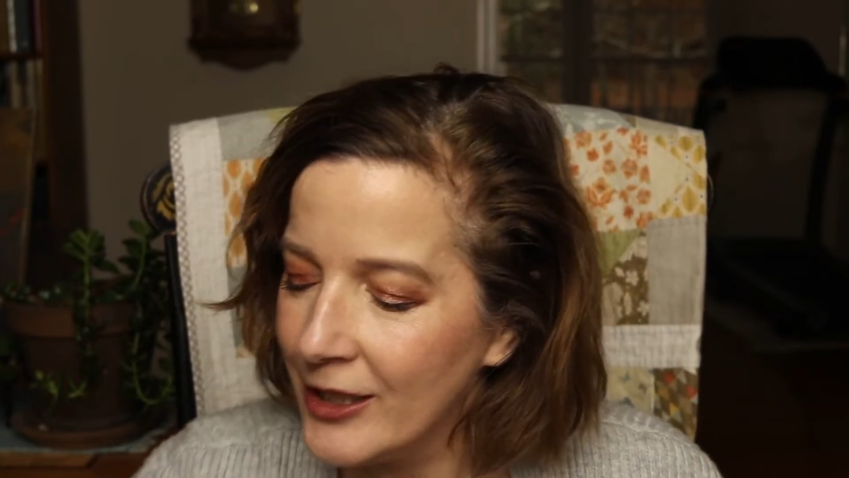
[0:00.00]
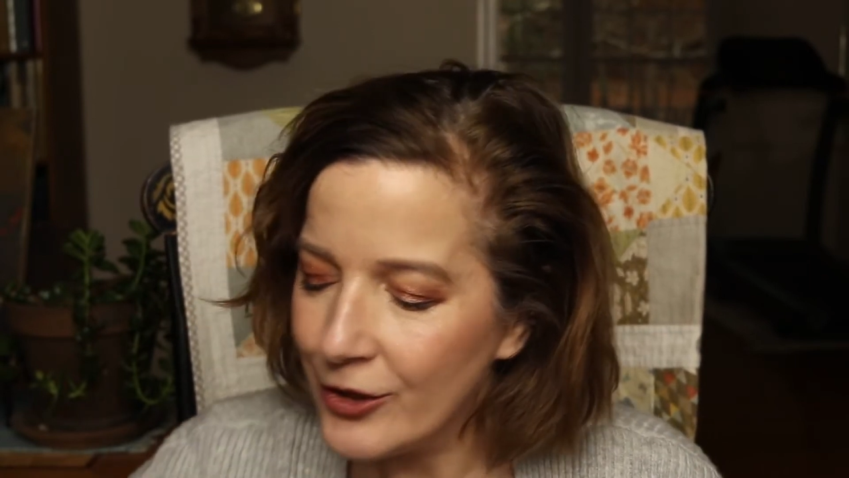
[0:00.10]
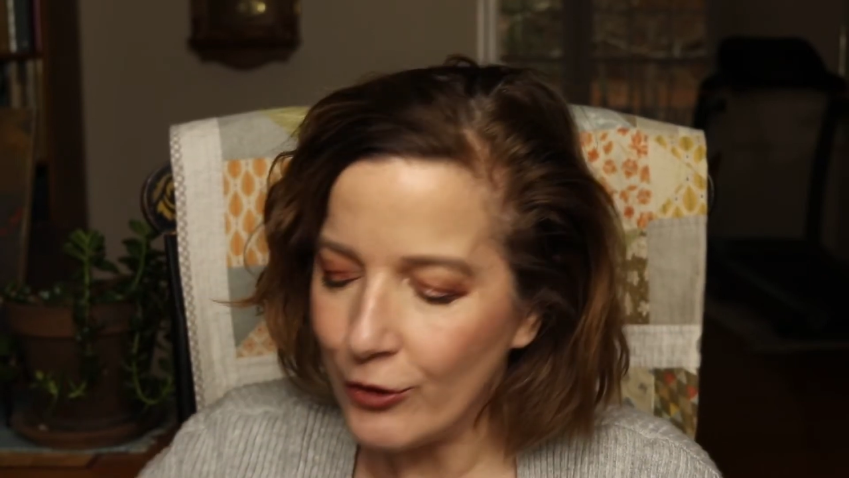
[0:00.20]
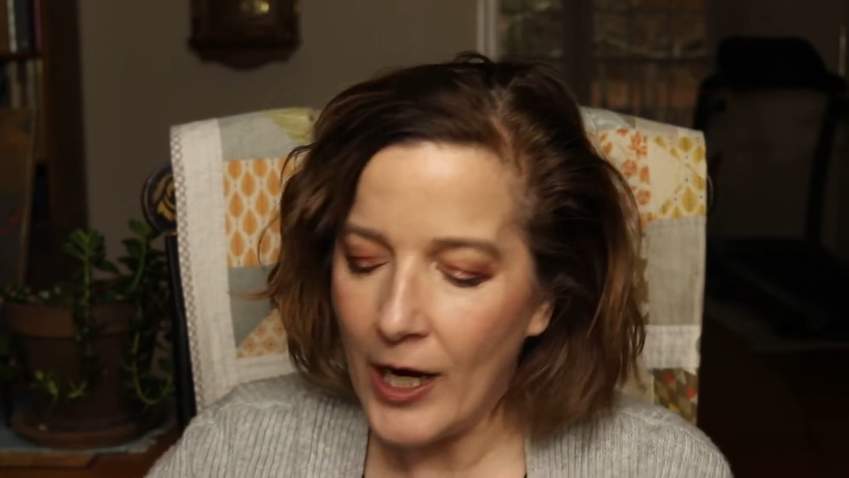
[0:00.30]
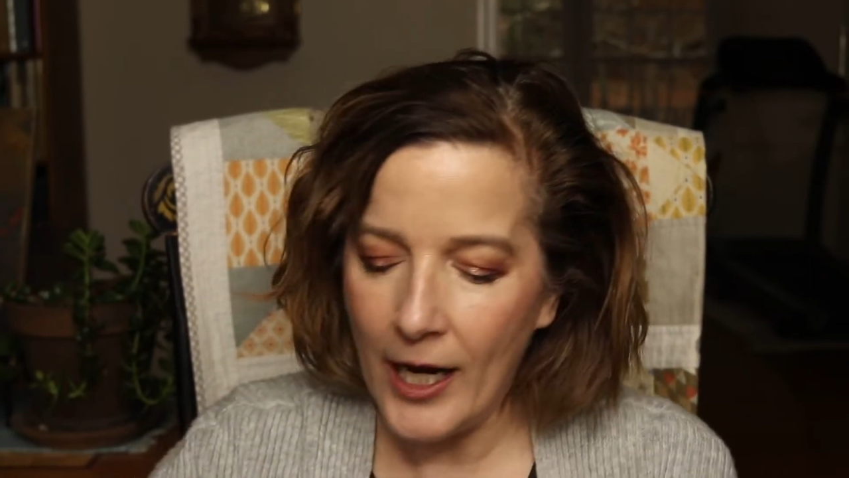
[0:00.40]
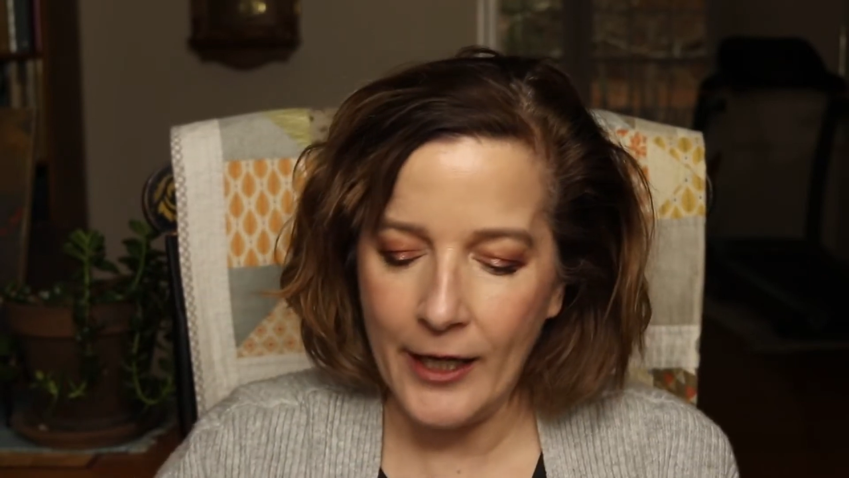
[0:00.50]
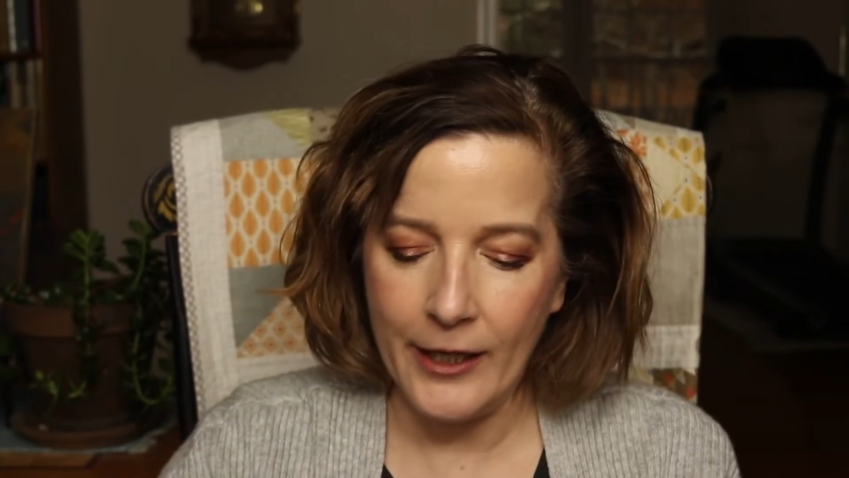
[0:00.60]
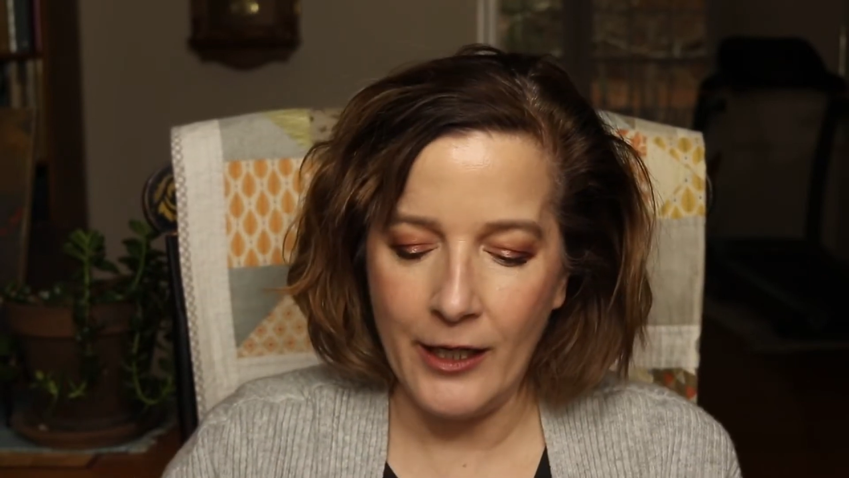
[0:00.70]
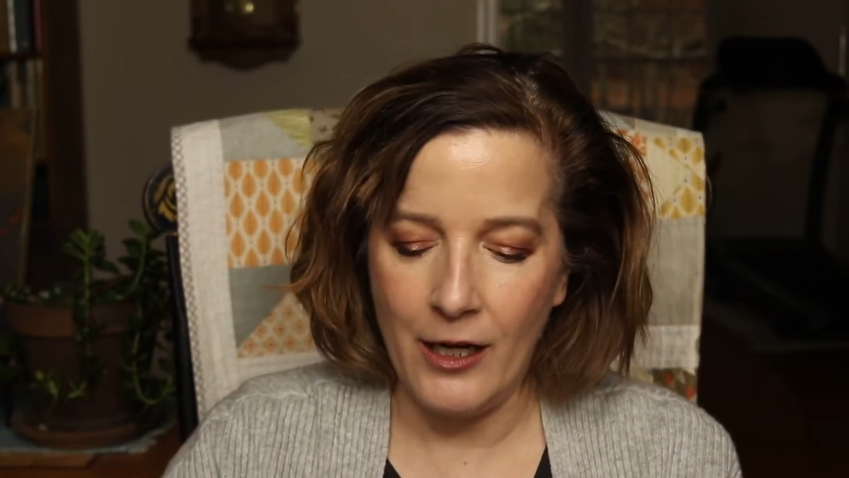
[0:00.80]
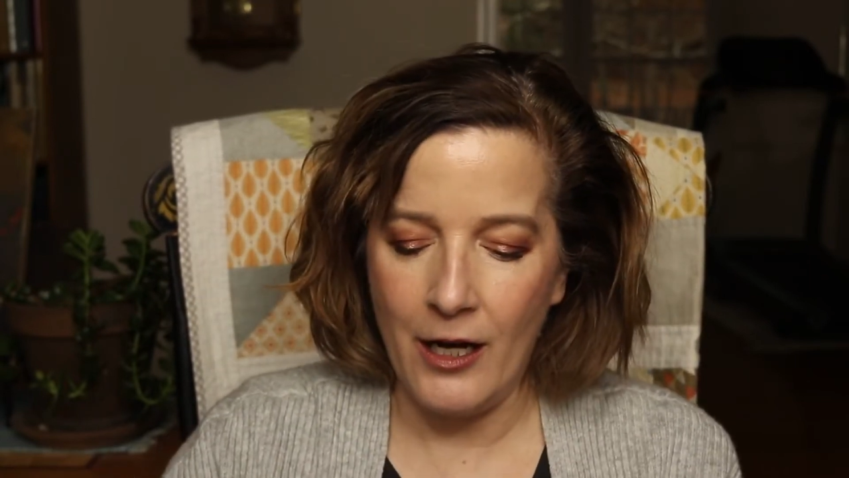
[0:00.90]

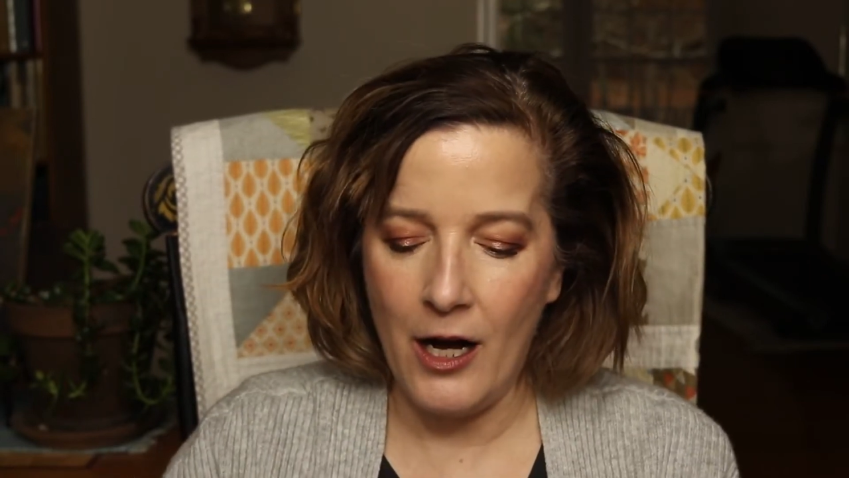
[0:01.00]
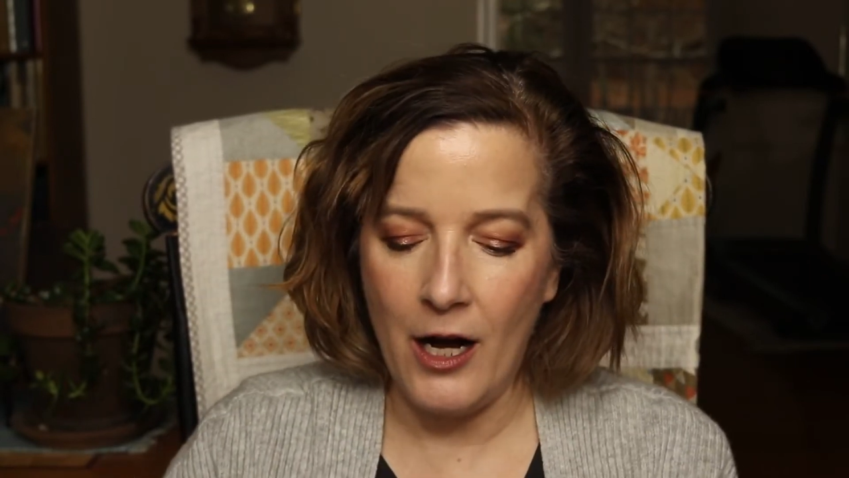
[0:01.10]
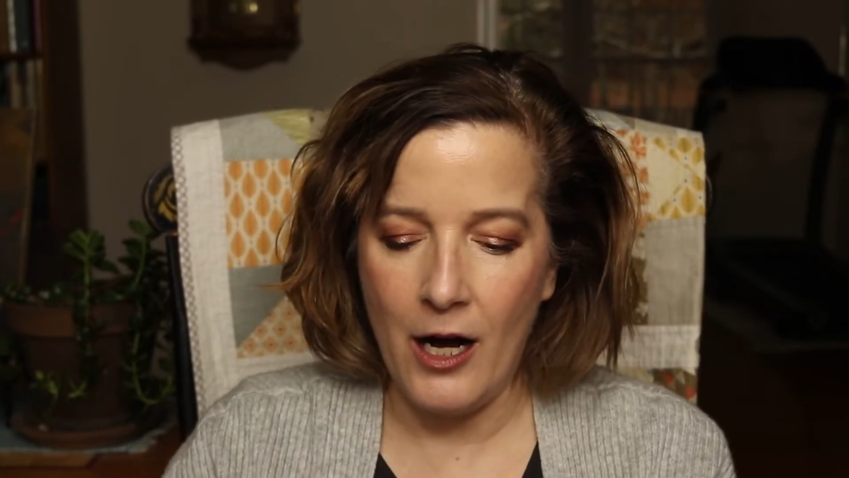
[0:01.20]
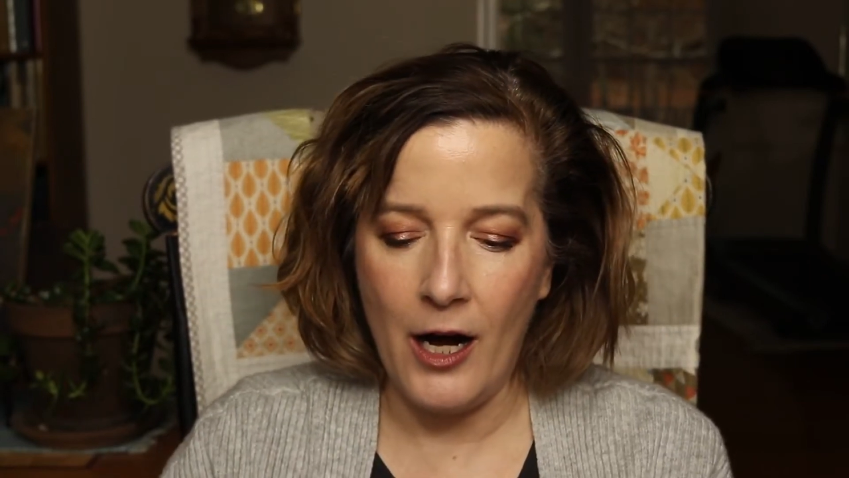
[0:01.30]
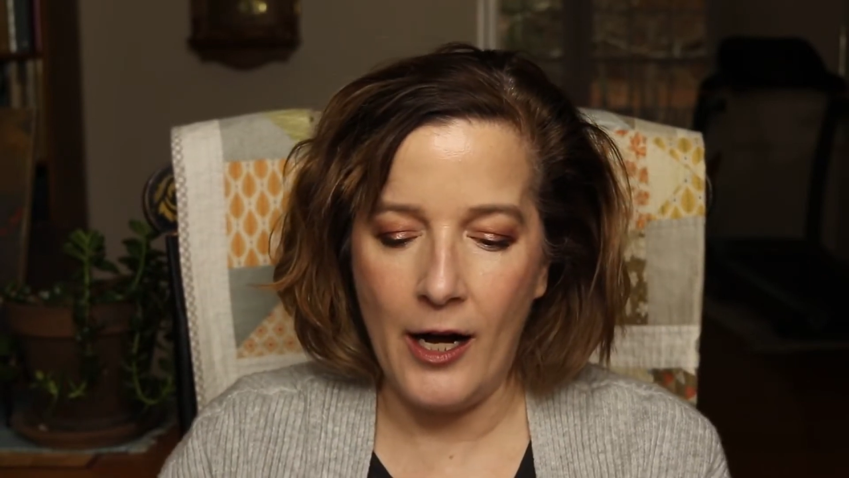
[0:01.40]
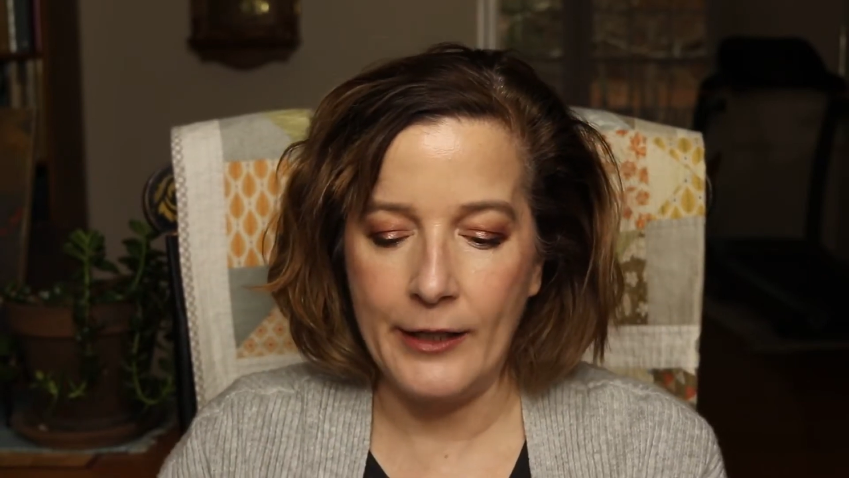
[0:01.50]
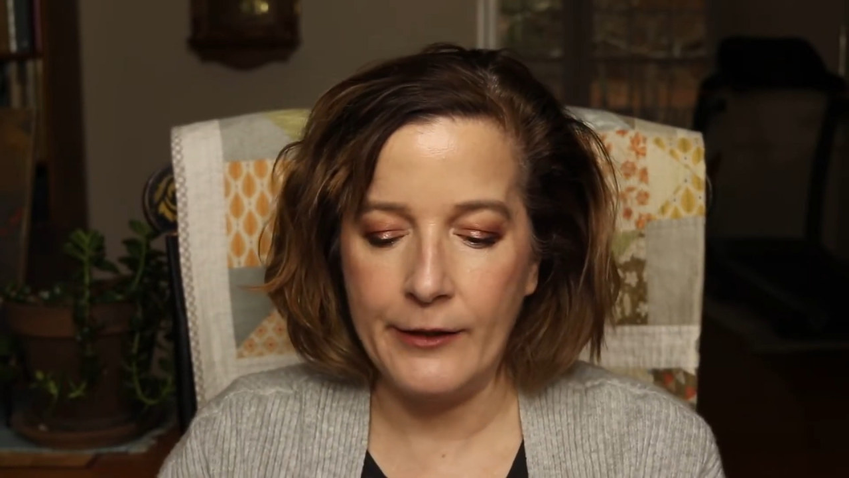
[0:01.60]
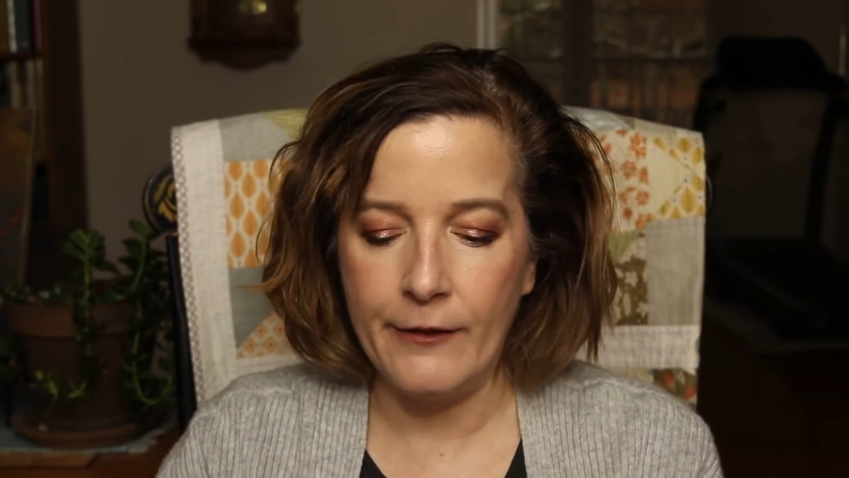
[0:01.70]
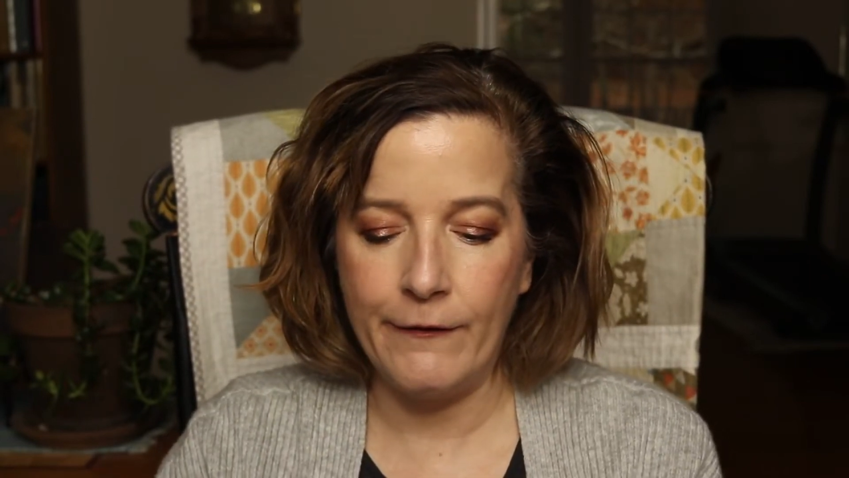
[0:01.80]
try on